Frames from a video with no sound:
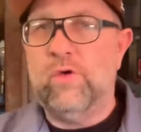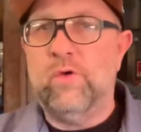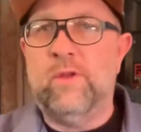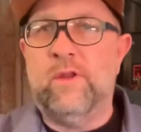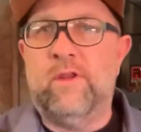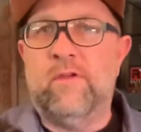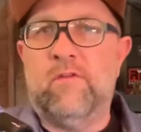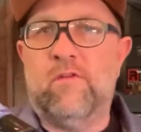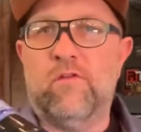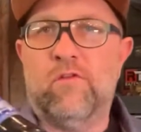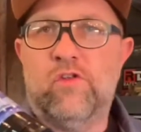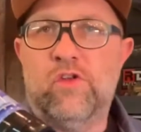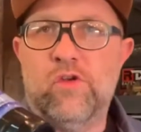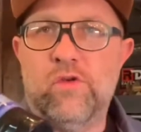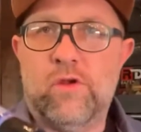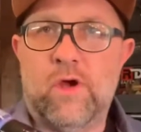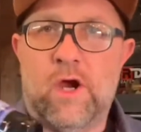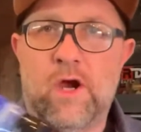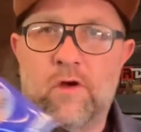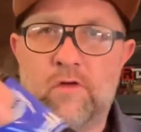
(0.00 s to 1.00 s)
and this is too
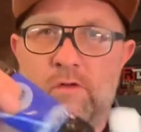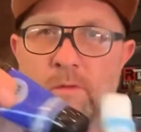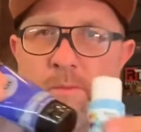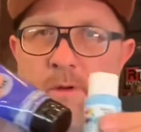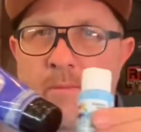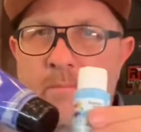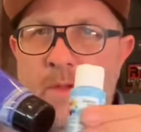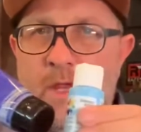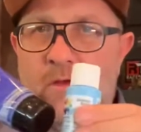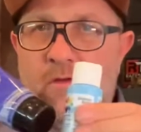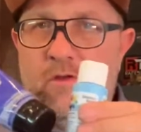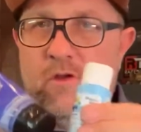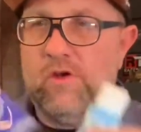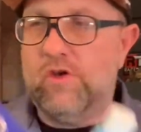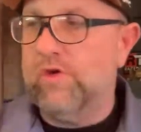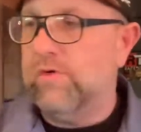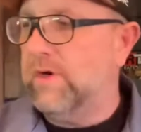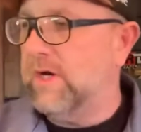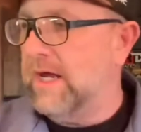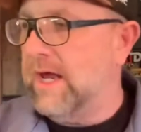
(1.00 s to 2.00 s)
dark, so I'm gonna mix the
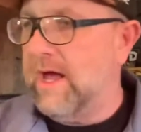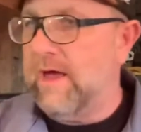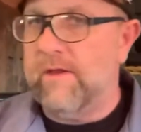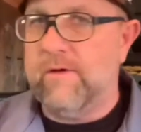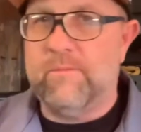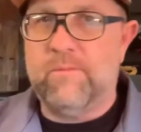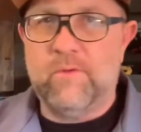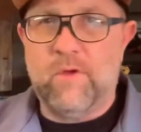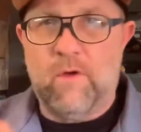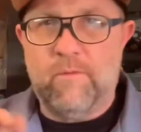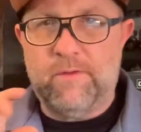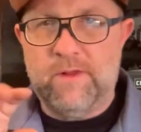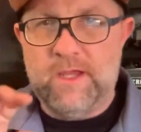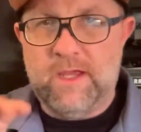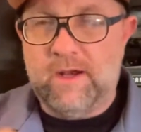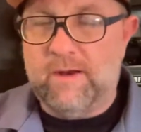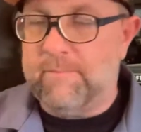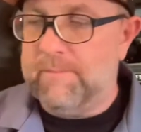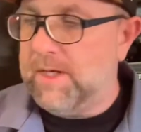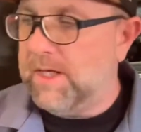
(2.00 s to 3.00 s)
2 together, hopefully
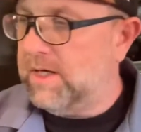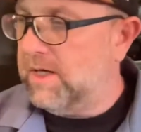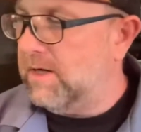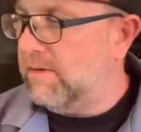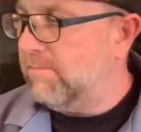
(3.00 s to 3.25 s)
get a medium